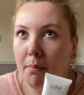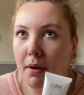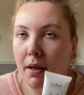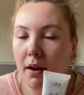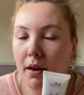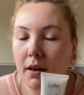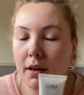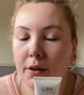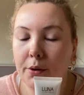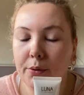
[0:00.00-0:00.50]

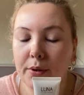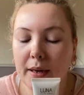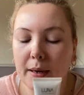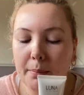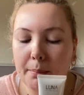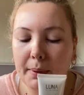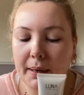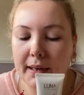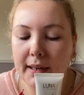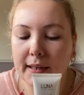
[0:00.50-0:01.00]
Luna
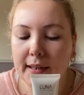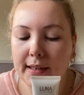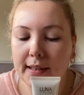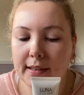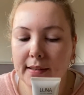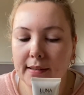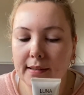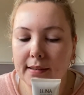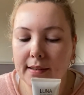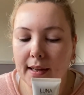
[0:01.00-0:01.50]
by
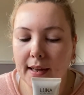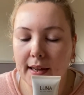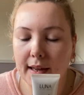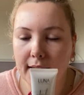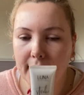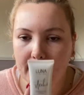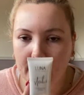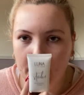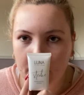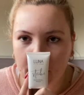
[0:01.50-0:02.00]

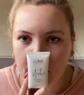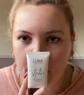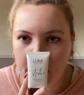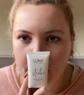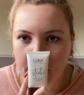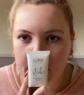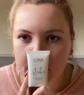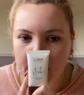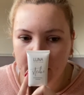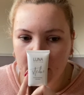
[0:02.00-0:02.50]
Lisa, what
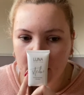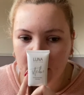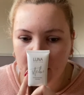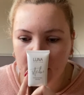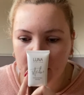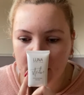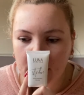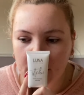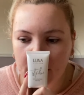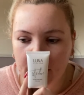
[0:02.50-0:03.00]
was it
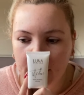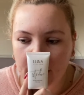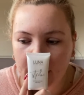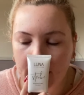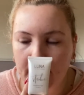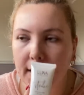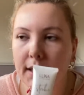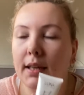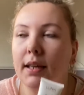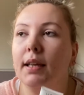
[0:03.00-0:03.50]
called?
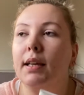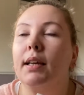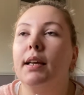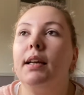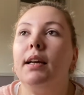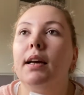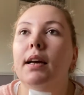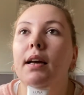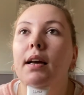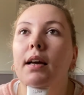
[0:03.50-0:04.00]

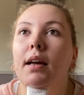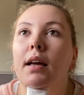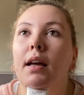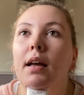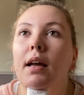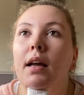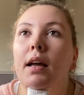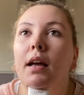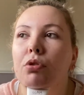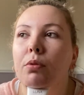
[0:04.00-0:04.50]

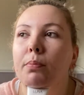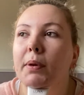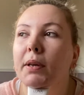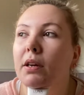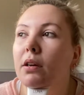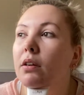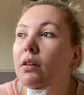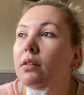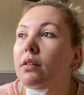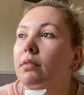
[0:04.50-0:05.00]
Oh my
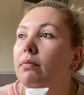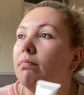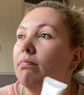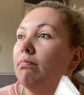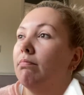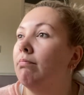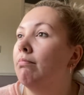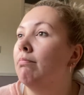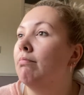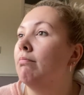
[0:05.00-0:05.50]
god,
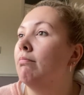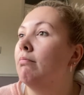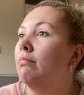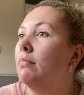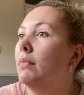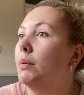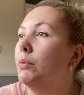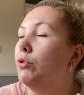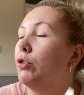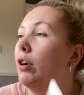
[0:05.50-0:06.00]

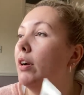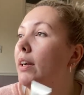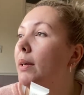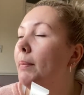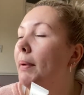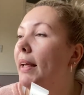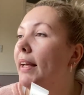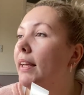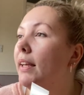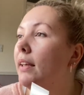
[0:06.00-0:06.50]
I'm drawing a
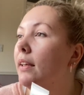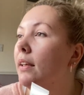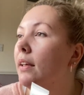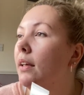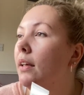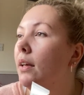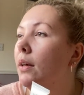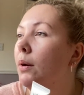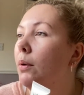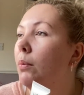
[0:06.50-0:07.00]
blank.
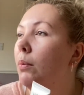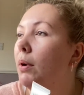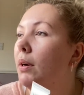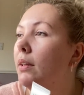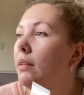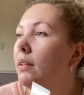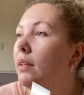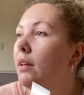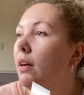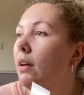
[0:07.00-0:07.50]
What
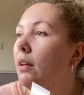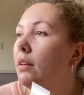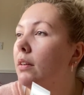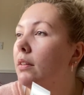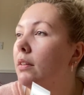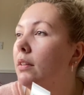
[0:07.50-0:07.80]
is it called?